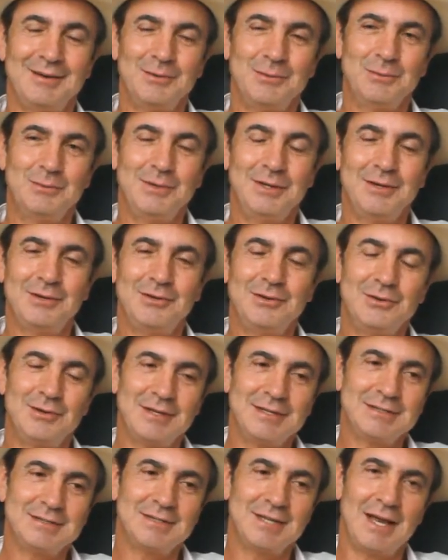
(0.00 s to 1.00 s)
We don't know
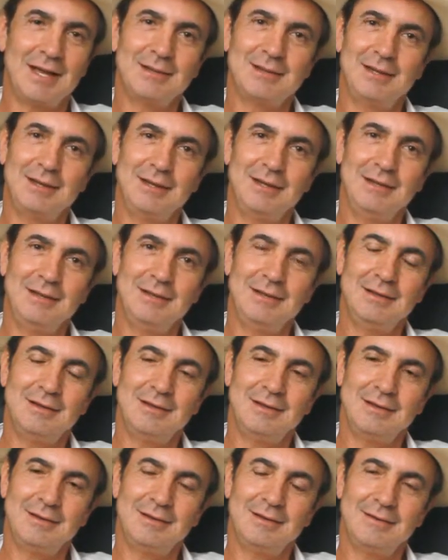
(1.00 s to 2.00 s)

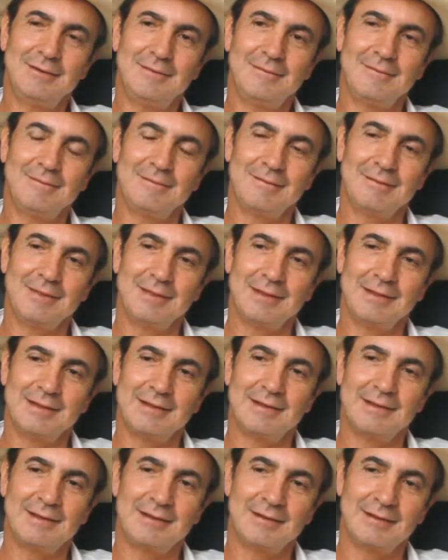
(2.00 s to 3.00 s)
exactly
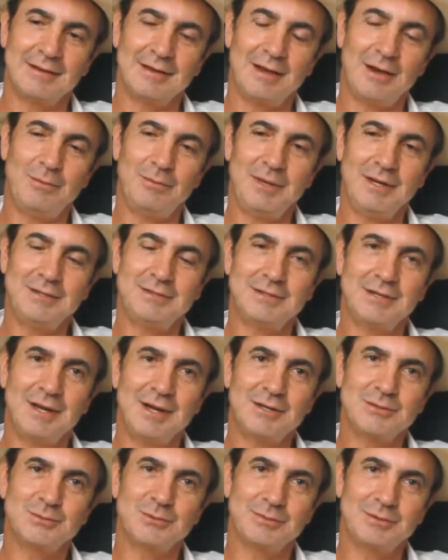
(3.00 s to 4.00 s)
how many
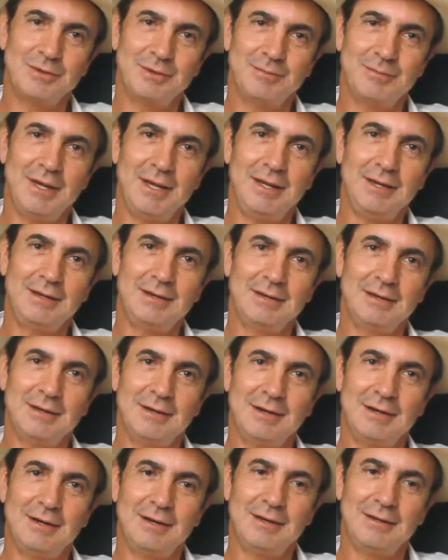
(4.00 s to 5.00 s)
cigars we're going to make.
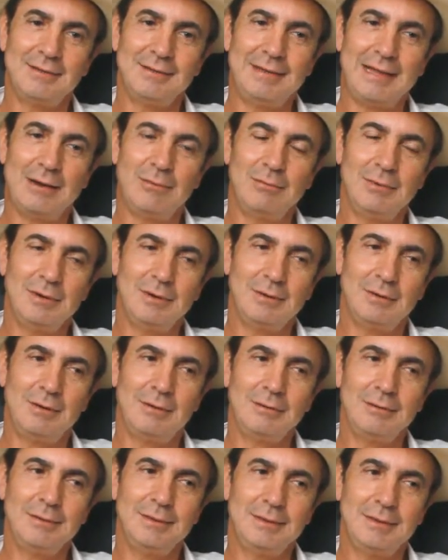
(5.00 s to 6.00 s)
That will
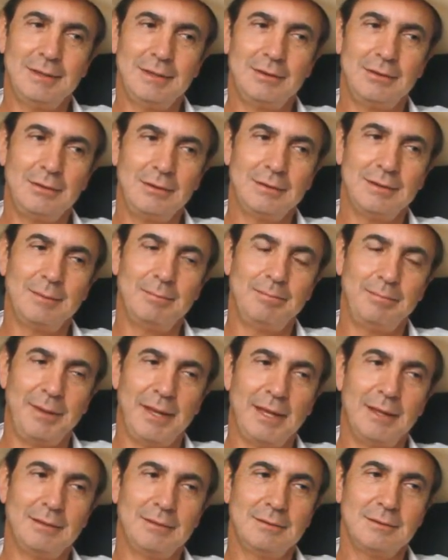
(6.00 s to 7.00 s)
all
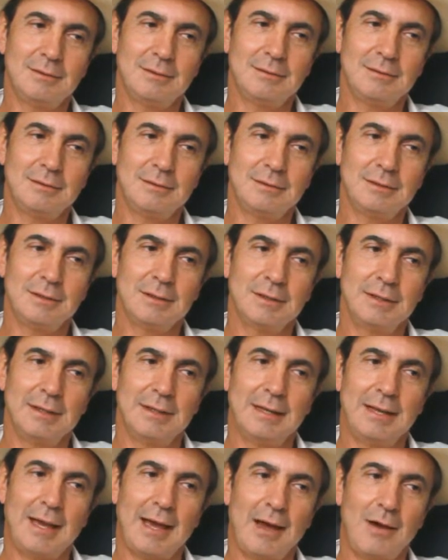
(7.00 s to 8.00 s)
depend on
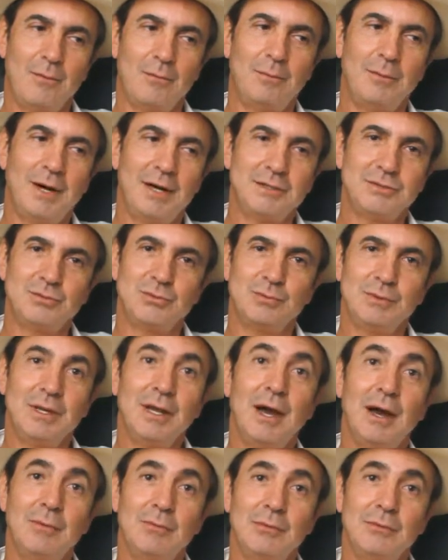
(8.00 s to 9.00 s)
how much we
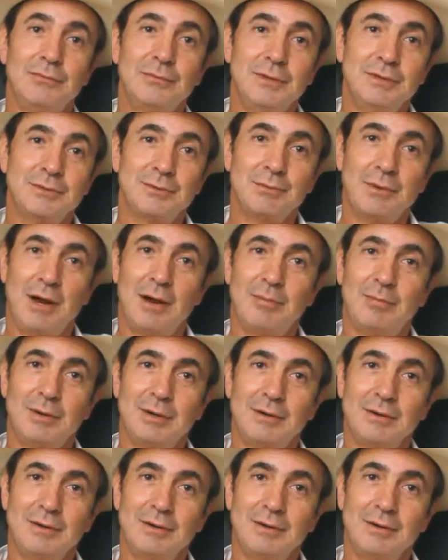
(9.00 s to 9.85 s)
have of this wrapper.